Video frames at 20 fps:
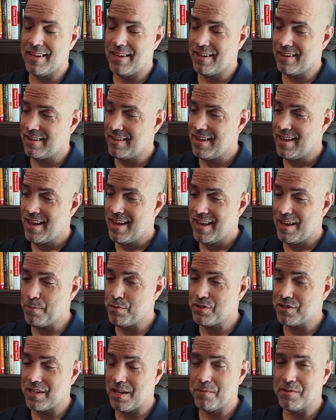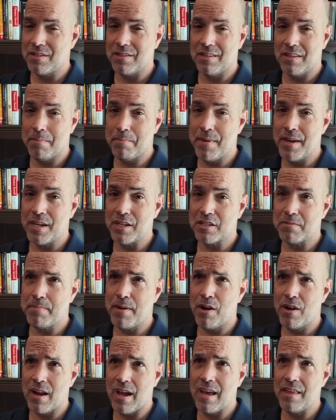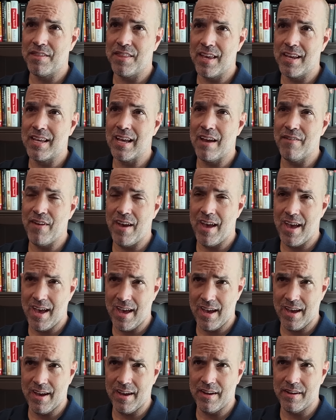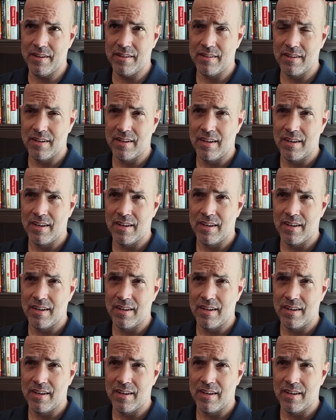yeah, it was it was the biggest beard I think I've had.